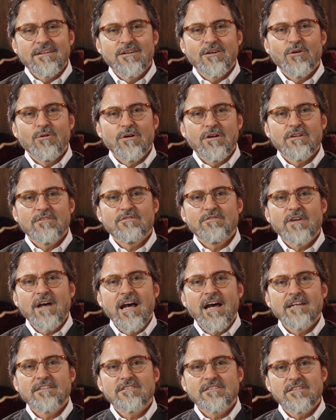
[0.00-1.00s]
go on a
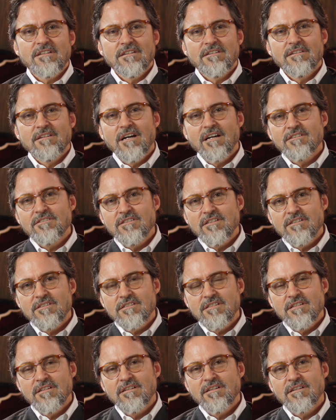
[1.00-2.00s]
fast, not
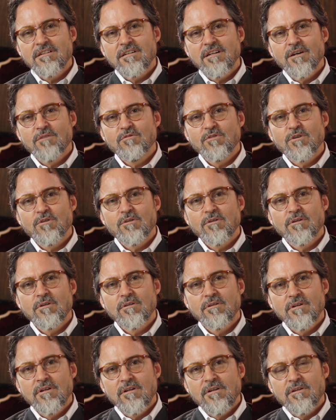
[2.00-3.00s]
just of your
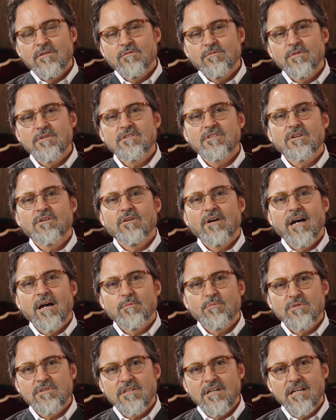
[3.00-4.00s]
physical
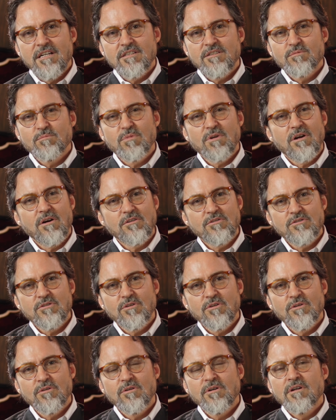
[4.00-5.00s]
appetites, but
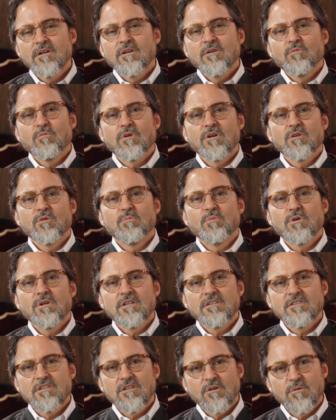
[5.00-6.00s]
also what you put
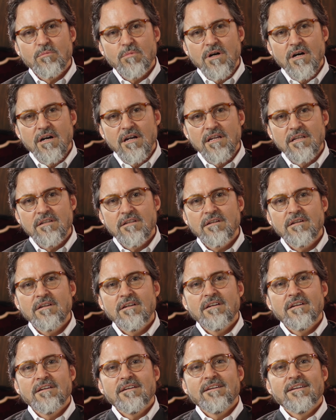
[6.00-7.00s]
into your mind
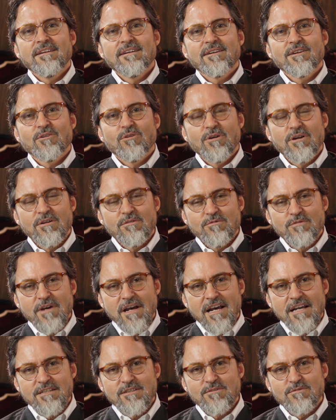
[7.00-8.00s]
Go on a
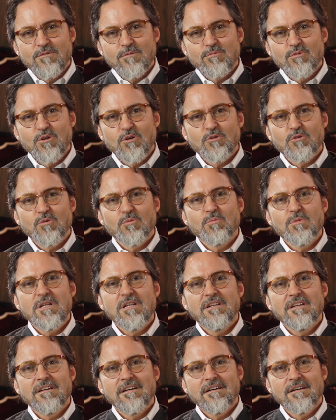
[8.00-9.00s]
fast from social
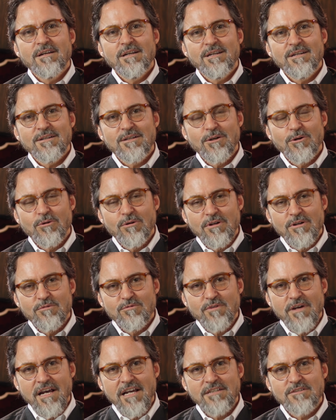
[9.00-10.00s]
media. Go on a
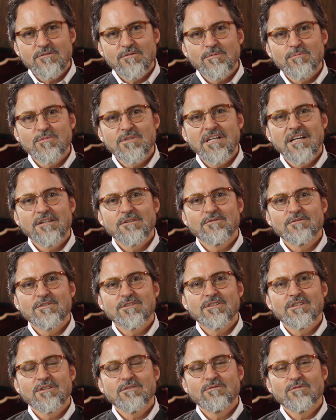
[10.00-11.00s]
fast from
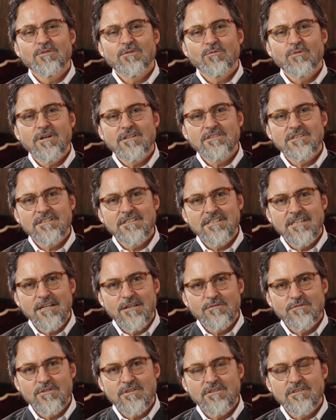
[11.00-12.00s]
television if you're watching
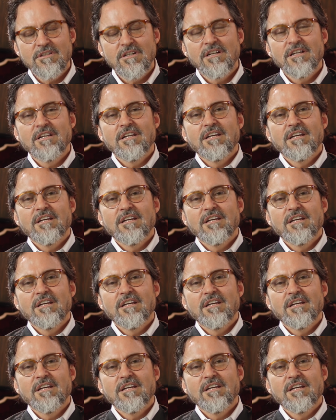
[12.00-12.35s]
television.